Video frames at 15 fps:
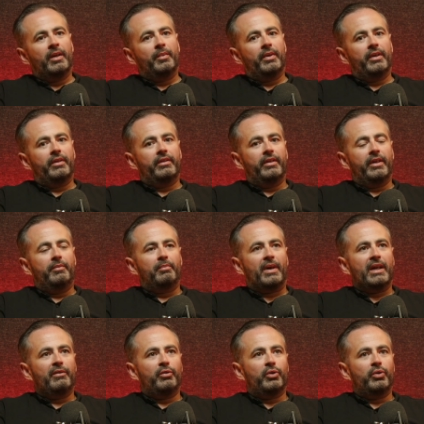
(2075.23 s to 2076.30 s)
But in
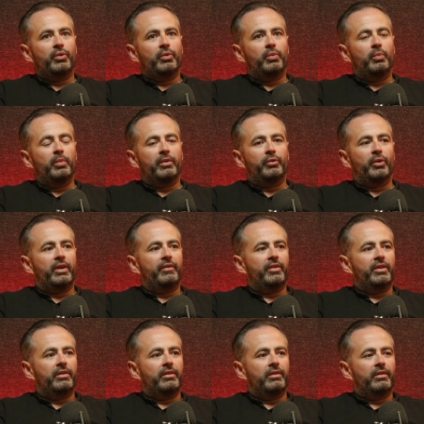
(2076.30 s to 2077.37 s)
my view, we've not
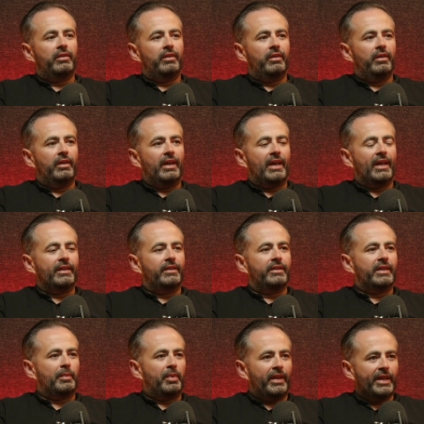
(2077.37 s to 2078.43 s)
even had the
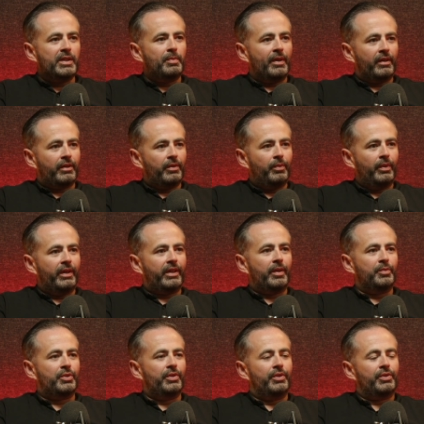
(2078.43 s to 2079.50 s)
tip of the iceberg when it
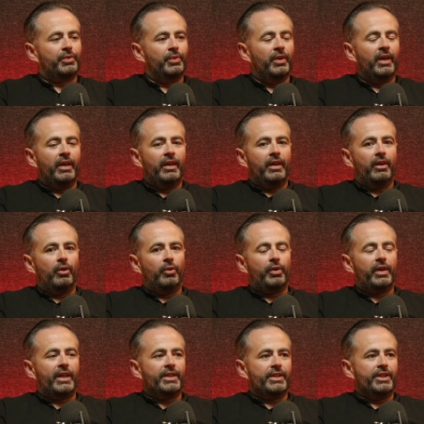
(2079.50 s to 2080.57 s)
comes to it. So
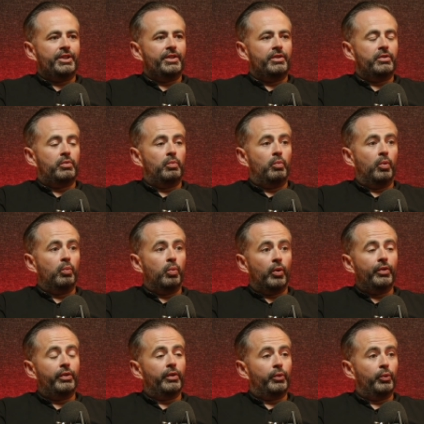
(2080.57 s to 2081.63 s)
organisations will
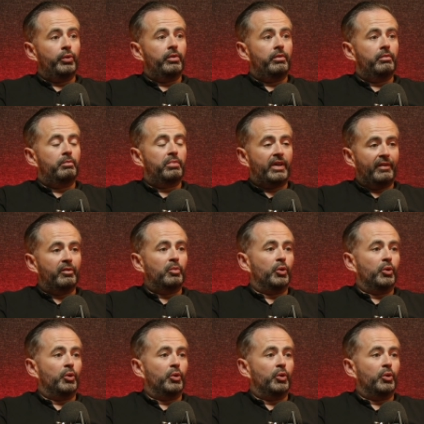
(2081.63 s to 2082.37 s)
want their own private